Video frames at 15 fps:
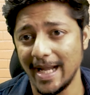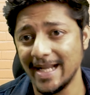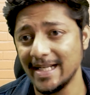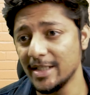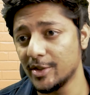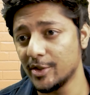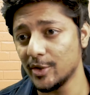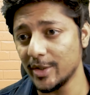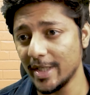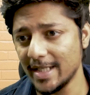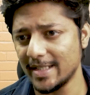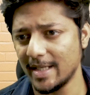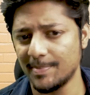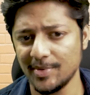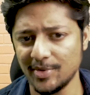And in
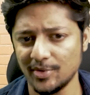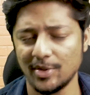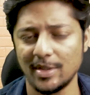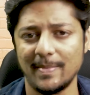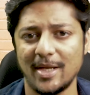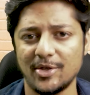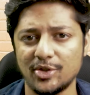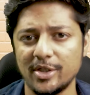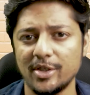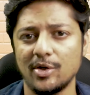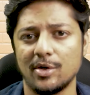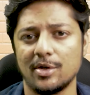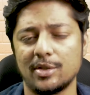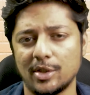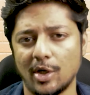today's episode, I'm actually
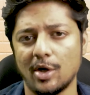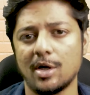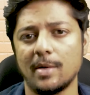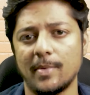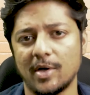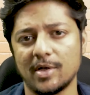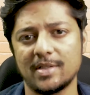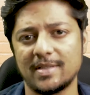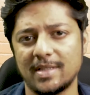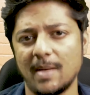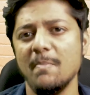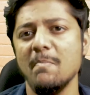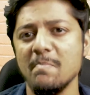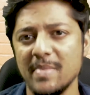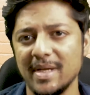going to talk about
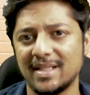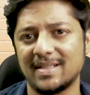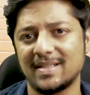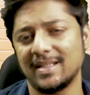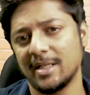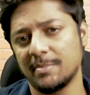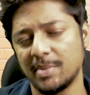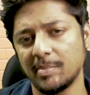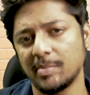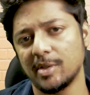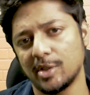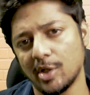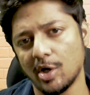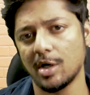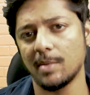some myths that people
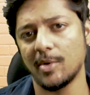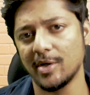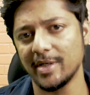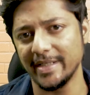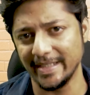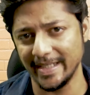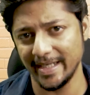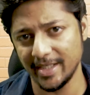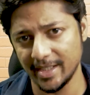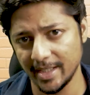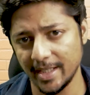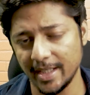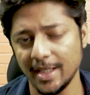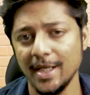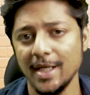talk about in day
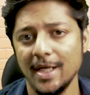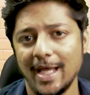trading.